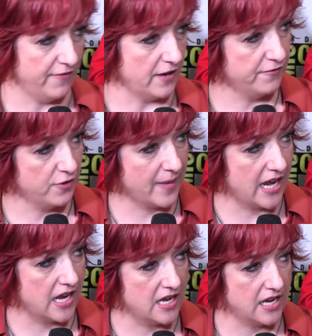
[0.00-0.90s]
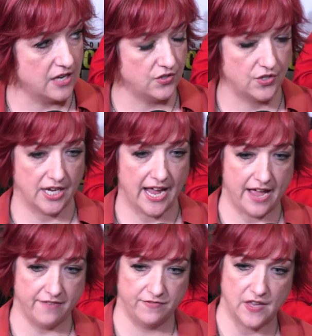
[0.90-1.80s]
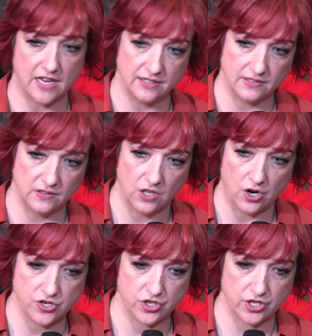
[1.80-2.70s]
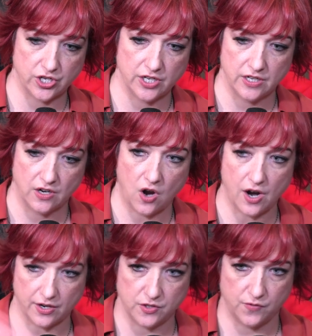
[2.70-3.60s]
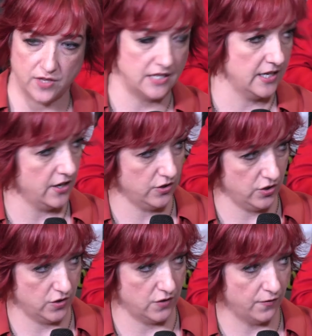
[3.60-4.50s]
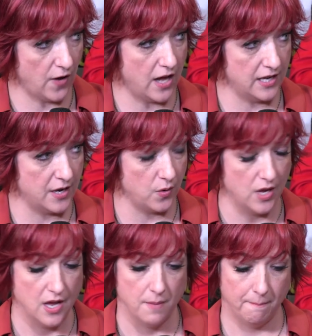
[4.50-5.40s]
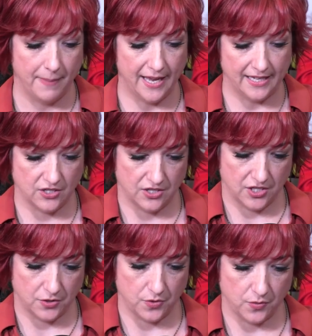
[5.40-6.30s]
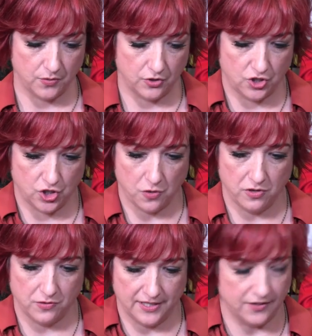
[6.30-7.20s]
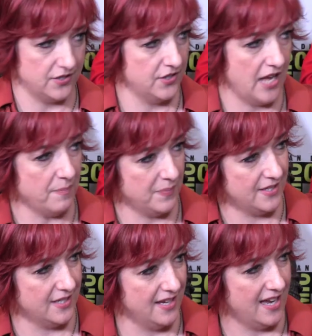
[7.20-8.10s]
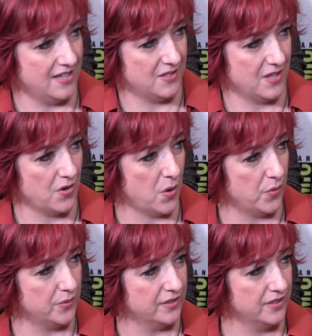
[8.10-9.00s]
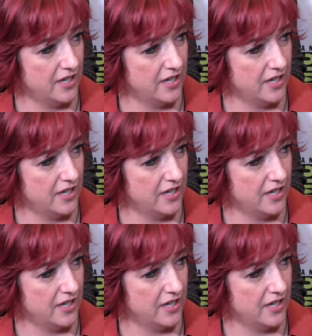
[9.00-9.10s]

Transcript: fun for me is to have these larger arcs for these characters to follow, but to show those little steps as their own